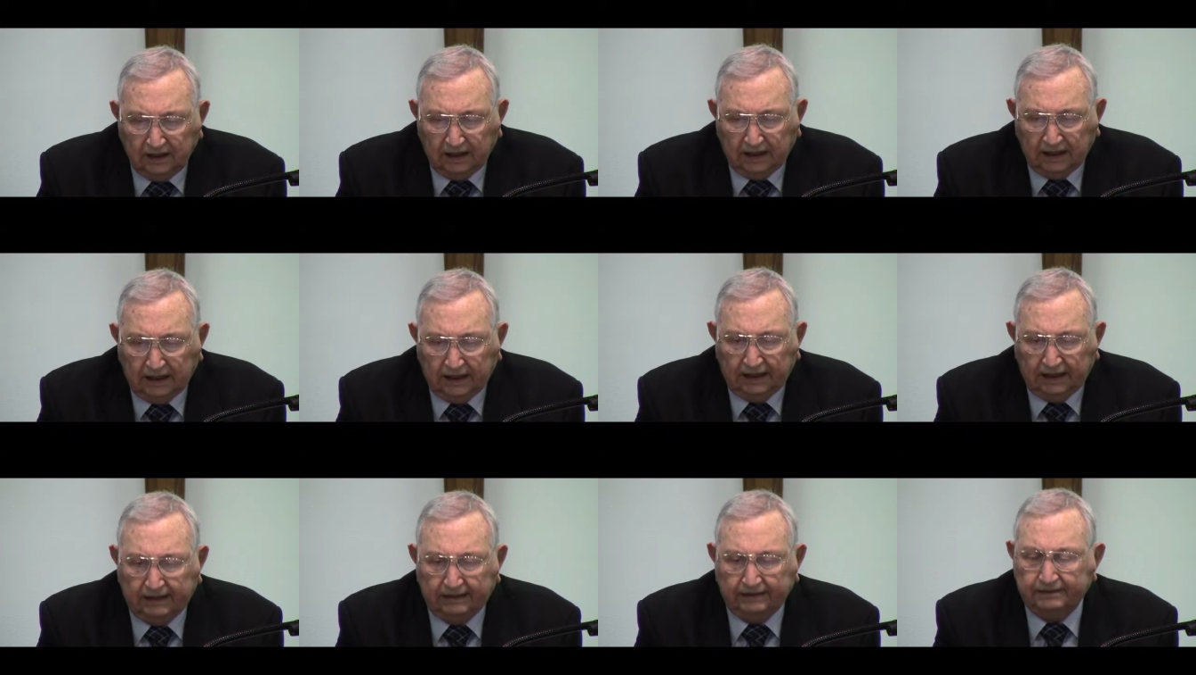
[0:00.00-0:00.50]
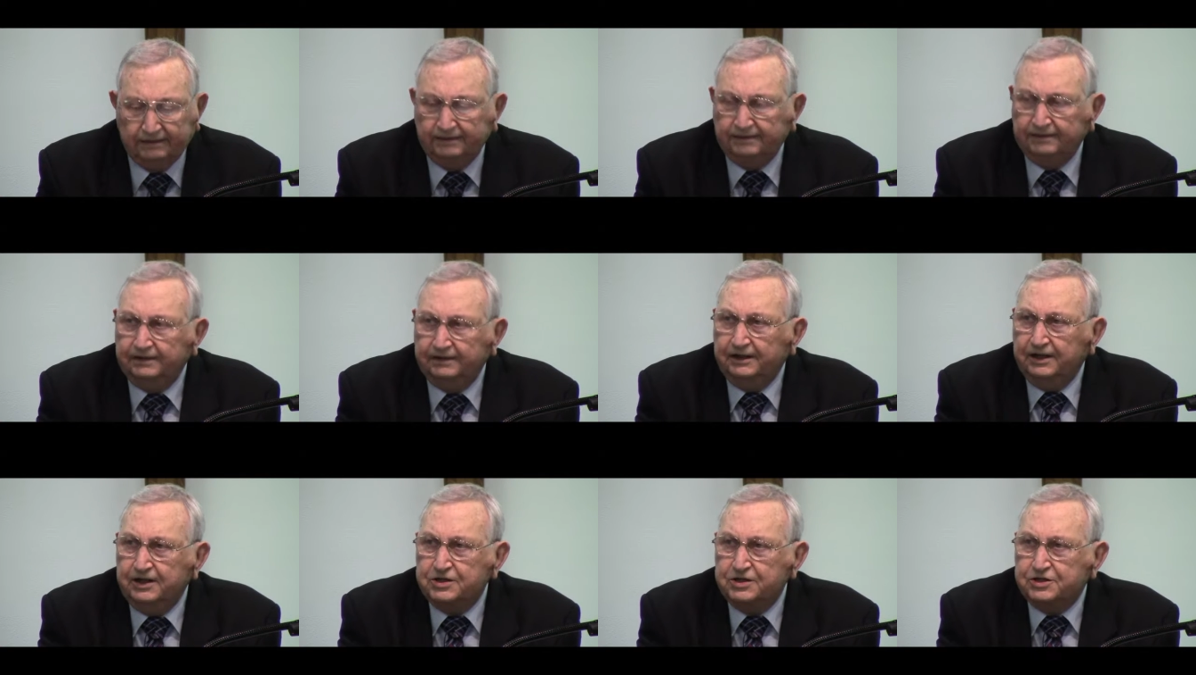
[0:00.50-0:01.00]
Uh,
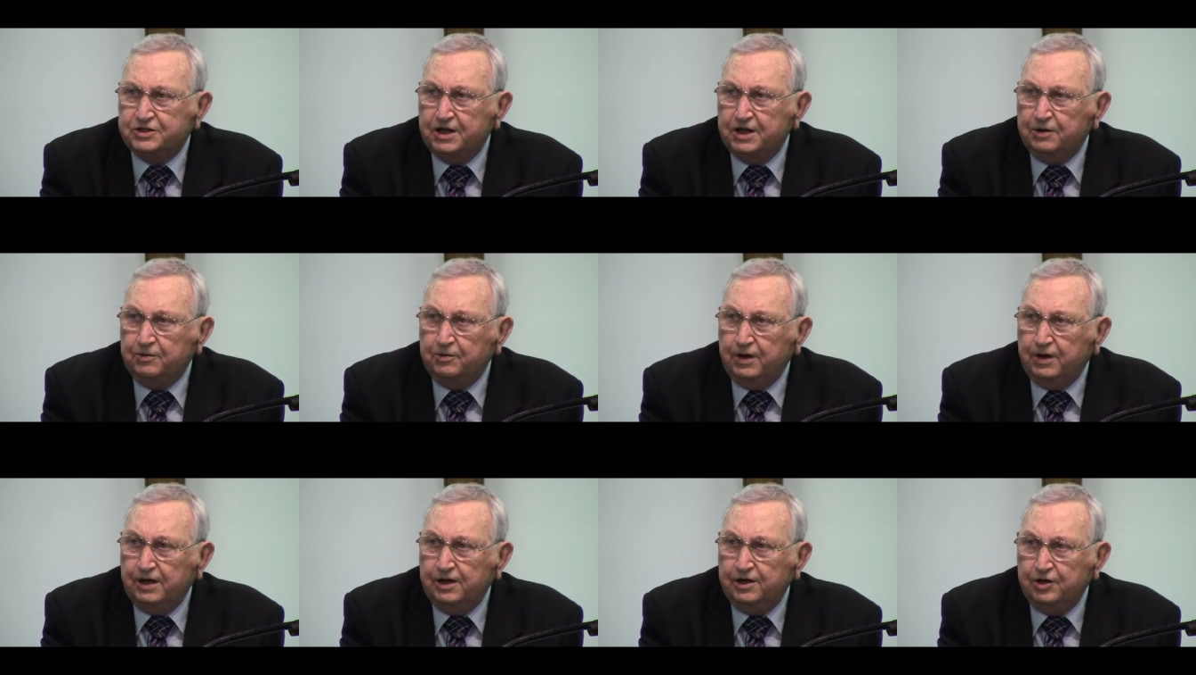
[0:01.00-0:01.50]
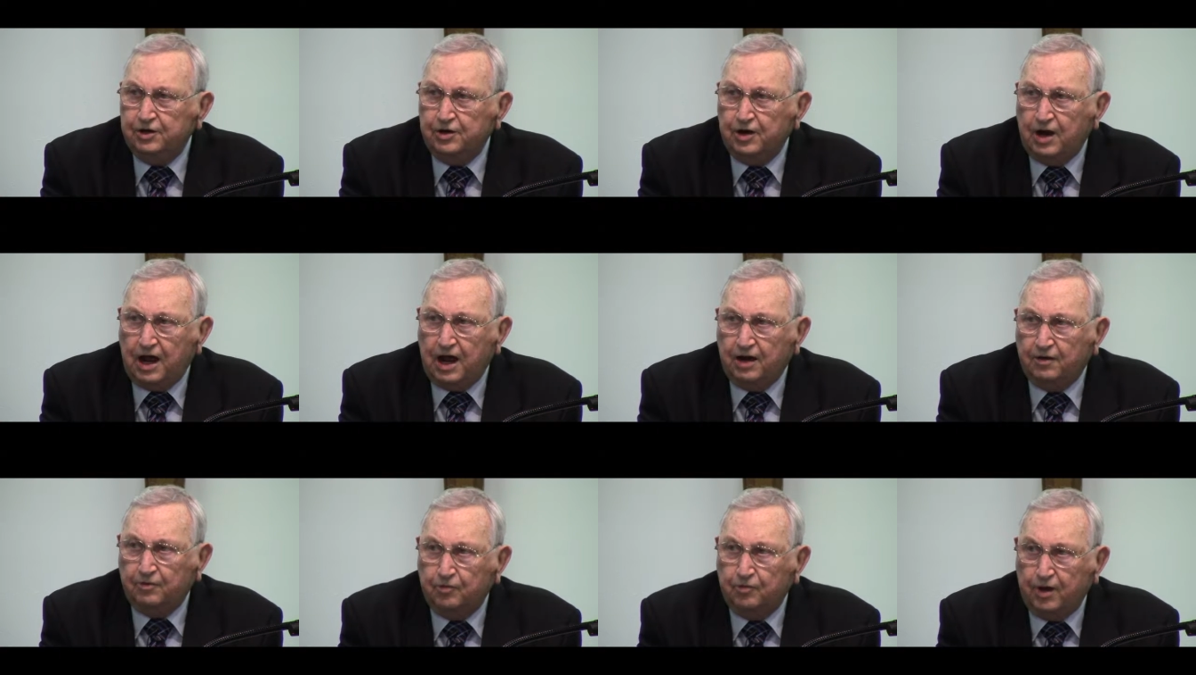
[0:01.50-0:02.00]
you see, we do
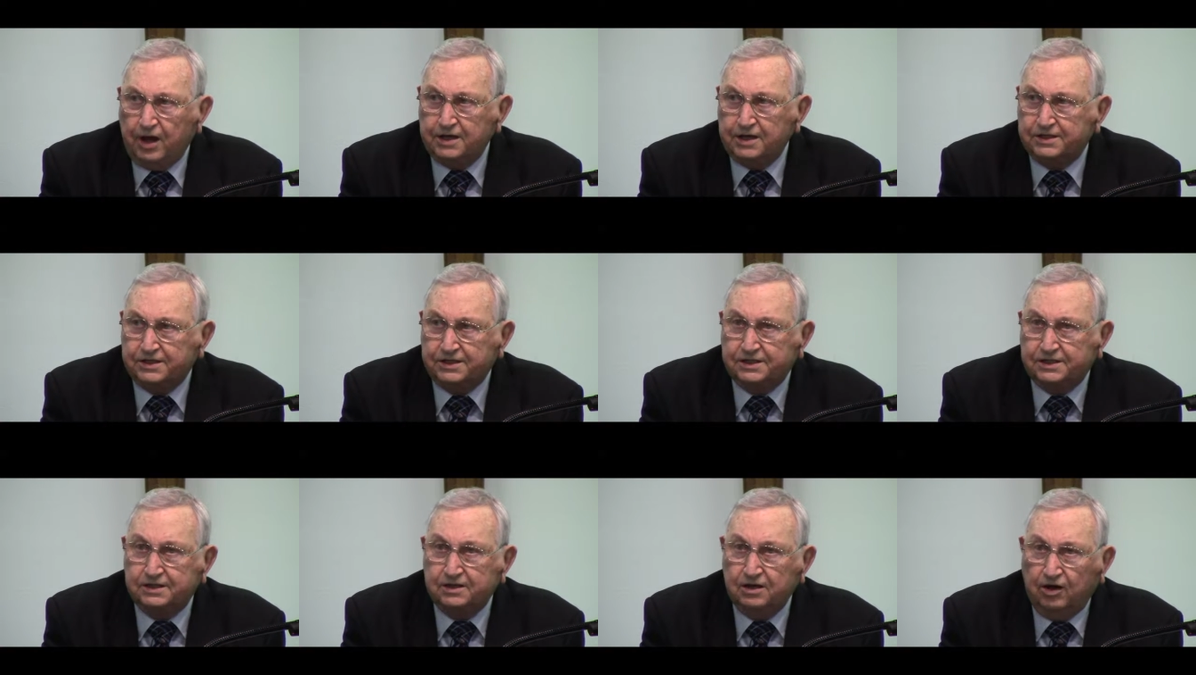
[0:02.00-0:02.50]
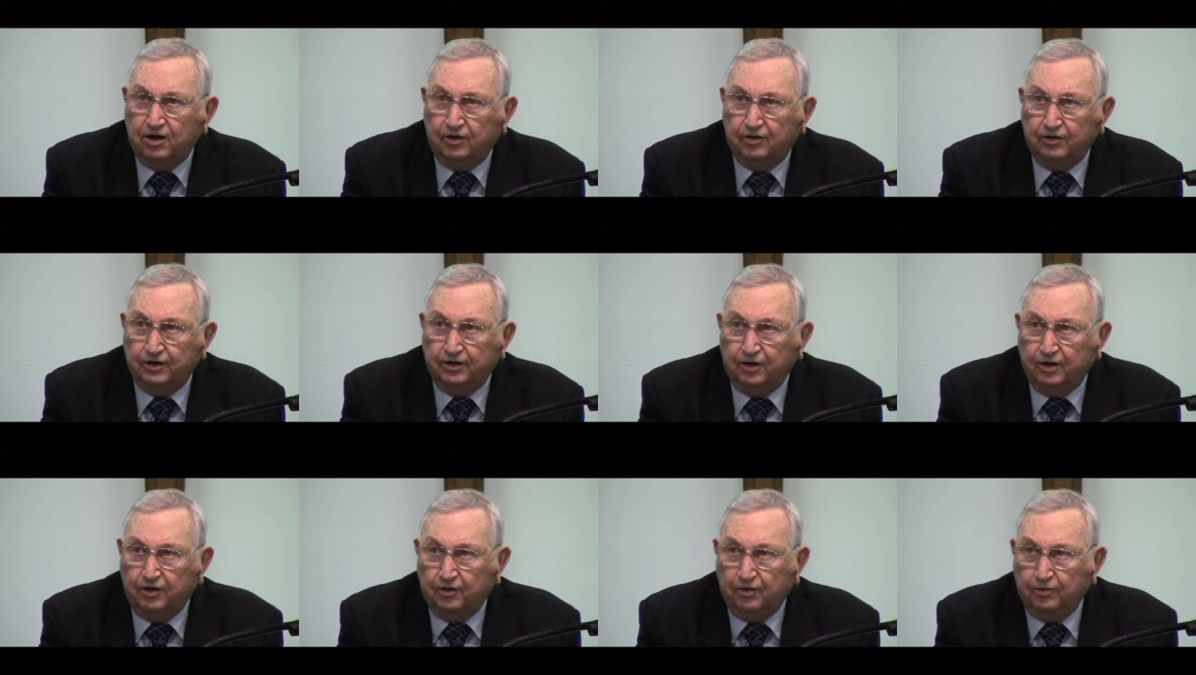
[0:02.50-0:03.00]
not rest
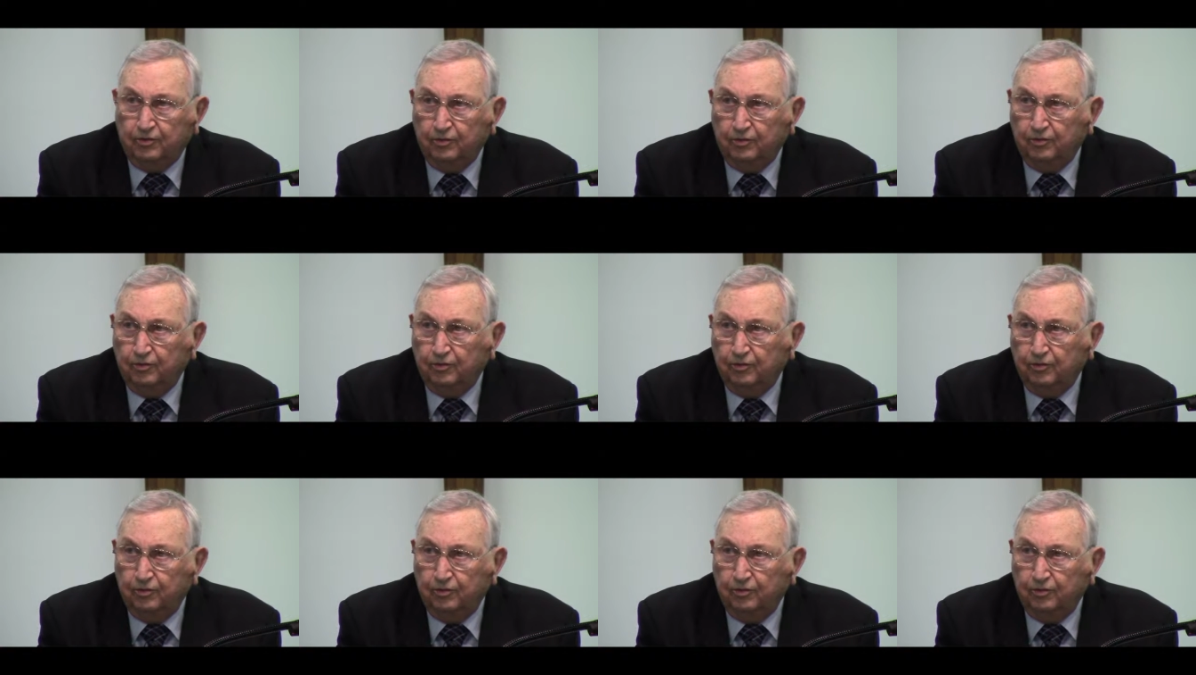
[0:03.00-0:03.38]
on the